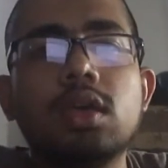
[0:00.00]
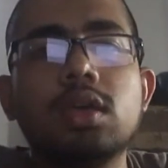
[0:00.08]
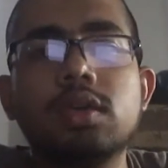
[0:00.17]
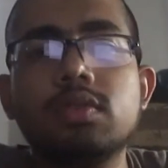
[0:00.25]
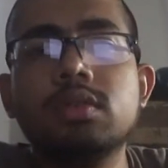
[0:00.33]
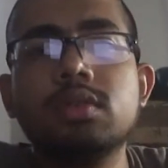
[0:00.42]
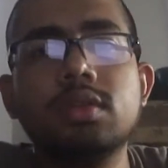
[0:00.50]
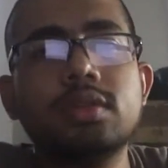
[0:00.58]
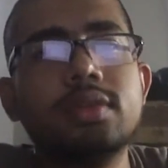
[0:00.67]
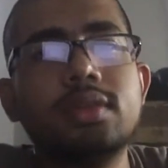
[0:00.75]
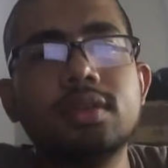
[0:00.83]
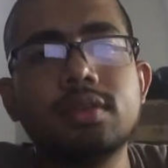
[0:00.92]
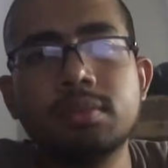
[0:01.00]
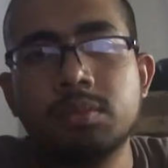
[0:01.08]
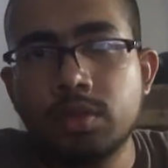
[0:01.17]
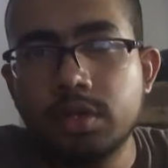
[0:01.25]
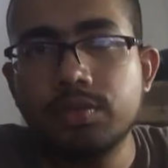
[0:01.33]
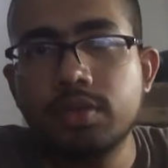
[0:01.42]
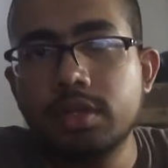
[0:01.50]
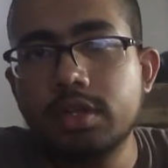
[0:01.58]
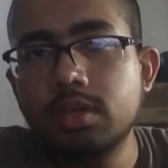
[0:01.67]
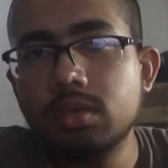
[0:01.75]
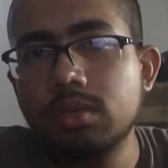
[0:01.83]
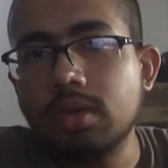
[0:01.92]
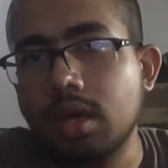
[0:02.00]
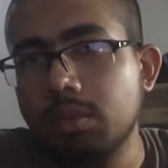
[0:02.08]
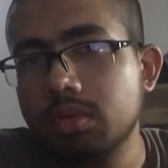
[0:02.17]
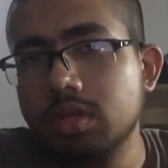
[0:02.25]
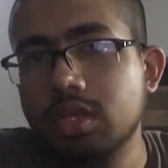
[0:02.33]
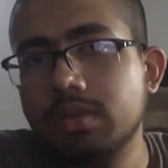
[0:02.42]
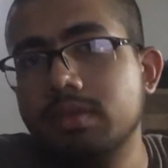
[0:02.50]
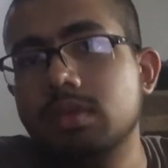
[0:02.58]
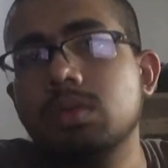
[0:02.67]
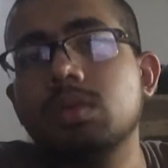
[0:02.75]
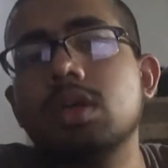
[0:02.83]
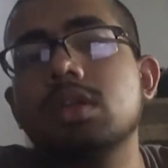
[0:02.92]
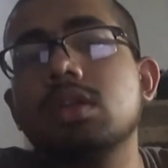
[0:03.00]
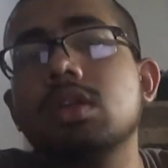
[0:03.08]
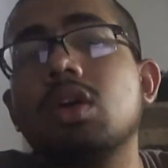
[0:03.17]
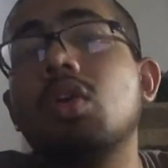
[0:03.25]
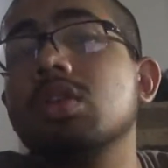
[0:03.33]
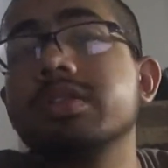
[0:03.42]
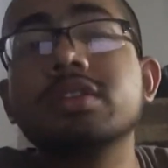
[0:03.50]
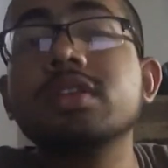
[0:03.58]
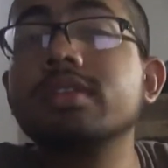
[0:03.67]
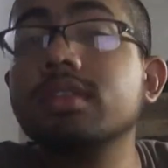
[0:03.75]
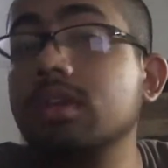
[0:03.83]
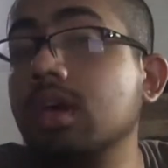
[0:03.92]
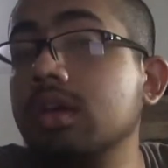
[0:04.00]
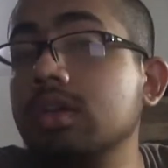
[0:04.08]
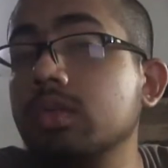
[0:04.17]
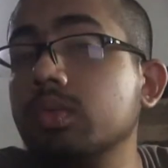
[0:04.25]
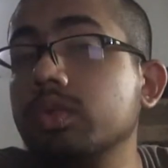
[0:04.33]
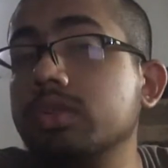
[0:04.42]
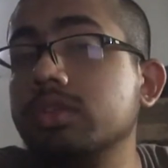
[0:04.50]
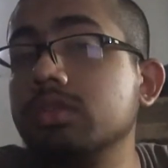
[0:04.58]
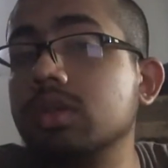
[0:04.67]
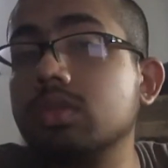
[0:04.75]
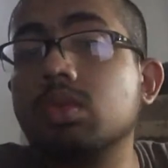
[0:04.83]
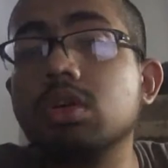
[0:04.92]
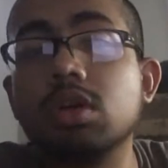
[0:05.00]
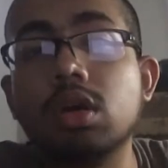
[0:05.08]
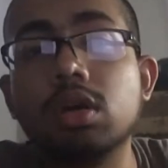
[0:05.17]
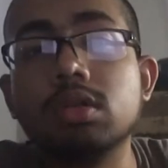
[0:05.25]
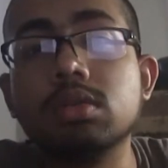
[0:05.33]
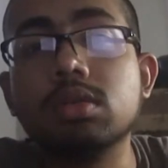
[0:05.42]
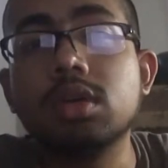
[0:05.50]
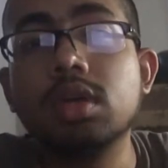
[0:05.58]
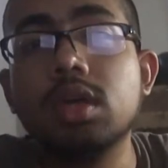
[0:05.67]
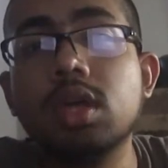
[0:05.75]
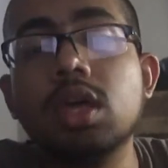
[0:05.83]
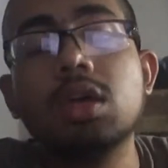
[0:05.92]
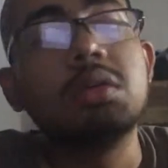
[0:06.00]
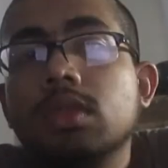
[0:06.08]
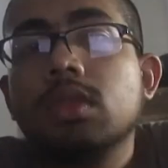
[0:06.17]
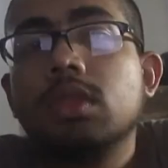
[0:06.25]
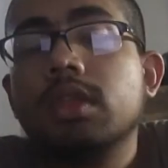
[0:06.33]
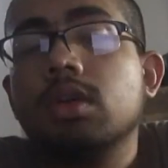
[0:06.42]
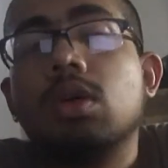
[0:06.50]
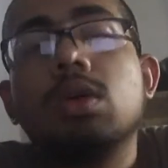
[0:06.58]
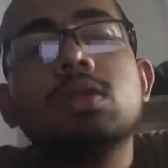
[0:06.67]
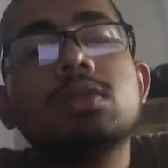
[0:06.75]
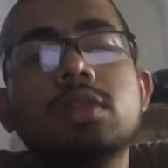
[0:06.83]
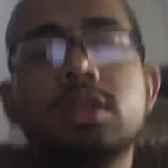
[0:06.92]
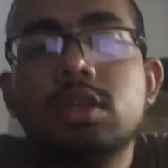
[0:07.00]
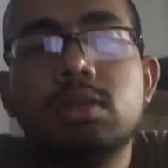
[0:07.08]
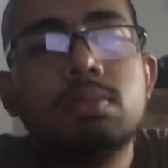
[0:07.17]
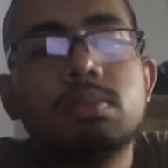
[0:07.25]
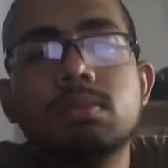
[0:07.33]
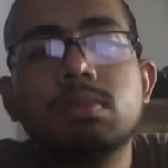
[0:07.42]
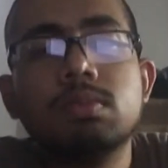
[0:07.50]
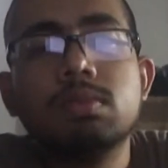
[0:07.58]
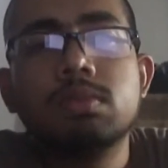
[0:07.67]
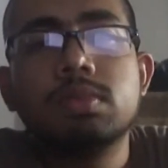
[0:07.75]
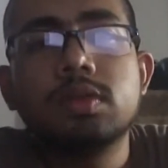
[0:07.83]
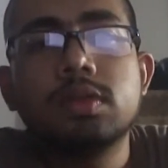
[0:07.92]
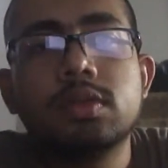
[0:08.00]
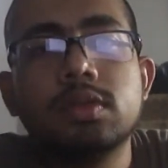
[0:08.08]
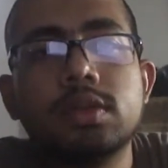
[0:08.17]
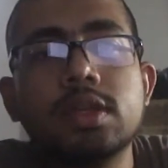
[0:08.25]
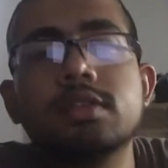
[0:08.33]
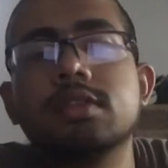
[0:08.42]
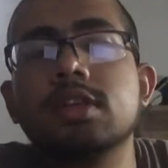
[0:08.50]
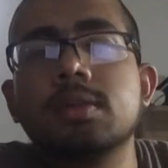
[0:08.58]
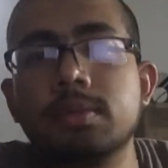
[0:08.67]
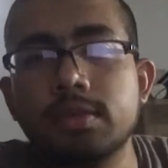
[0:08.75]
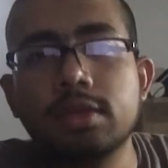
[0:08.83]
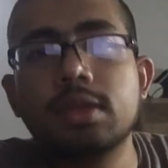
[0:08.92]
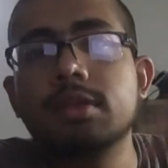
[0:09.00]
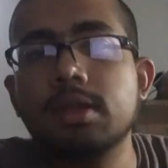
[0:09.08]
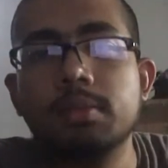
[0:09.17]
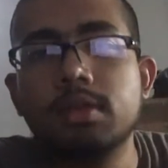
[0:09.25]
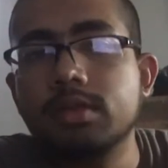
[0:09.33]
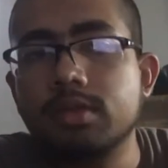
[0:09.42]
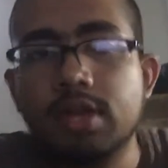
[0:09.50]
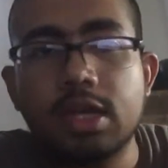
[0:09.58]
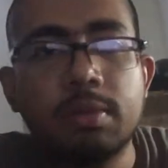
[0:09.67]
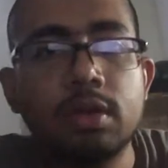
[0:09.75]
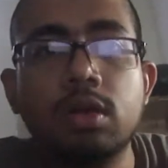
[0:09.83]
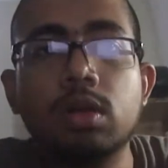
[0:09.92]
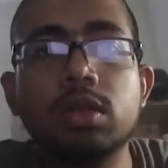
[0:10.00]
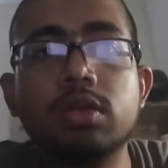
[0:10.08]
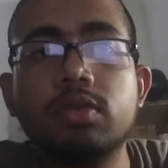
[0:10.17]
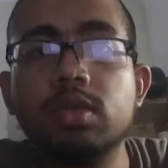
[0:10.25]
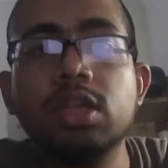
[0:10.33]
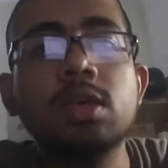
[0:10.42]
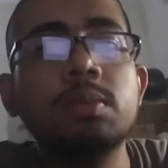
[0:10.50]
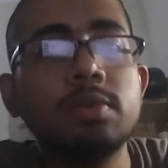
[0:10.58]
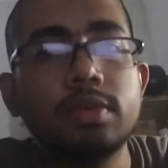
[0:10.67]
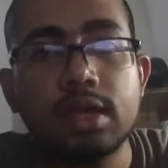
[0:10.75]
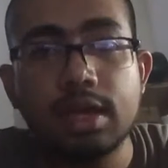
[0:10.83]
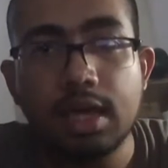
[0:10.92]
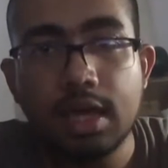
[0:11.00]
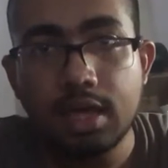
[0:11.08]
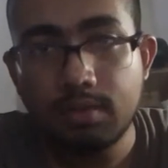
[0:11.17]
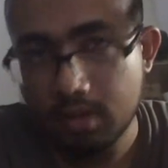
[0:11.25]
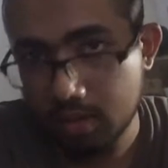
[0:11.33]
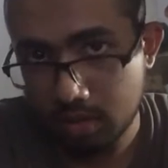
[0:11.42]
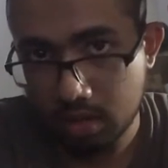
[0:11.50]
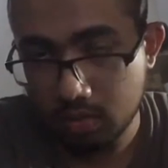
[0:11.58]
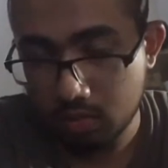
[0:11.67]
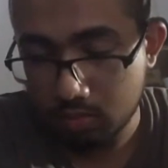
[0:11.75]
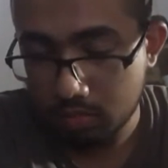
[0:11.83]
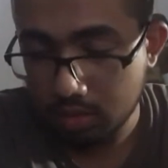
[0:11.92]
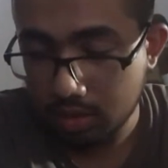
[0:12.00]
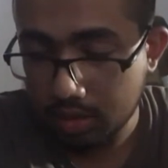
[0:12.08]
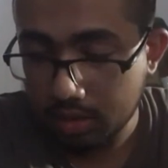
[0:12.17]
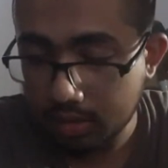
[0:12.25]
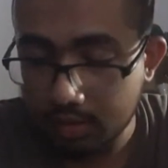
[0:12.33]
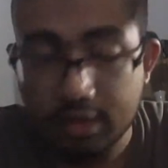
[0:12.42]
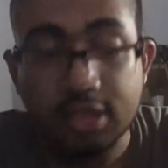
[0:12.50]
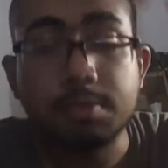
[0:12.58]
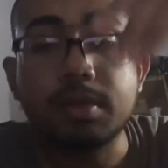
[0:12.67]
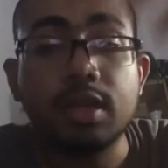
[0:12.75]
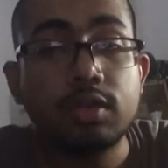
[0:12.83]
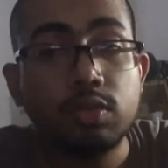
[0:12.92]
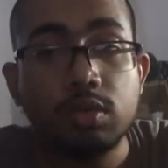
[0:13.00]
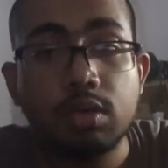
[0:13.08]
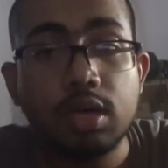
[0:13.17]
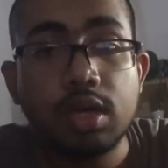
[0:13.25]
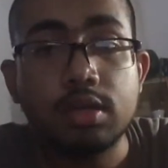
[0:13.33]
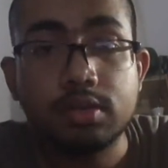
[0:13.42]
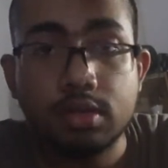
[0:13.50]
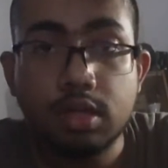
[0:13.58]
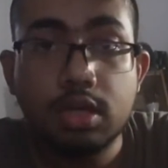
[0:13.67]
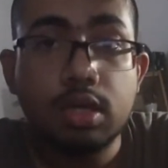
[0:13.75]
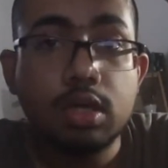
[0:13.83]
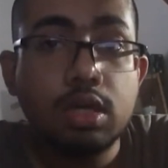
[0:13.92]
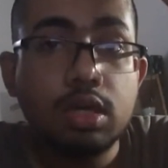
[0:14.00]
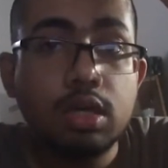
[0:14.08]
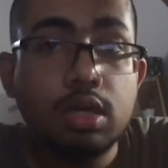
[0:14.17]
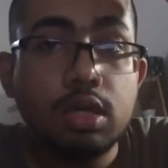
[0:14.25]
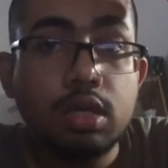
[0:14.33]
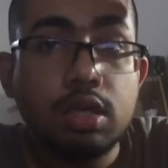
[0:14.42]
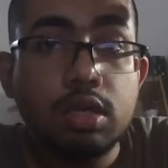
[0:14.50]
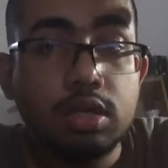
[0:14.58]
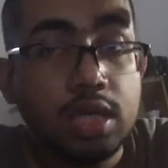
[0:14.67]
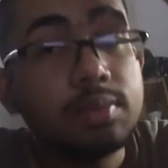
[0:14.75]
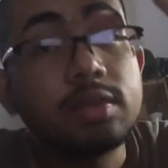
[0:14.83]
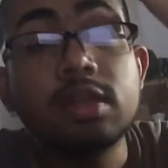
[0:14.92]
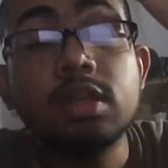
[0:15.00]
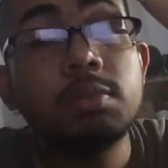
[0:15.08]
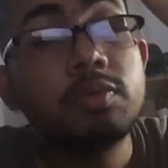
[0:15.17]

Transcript: Even this doesn't motivate you, I would give you an alternate scenario which you can work on. All the systems that I'm describing, all the dreams that I have right now, that I just explained to you guys, you have seen it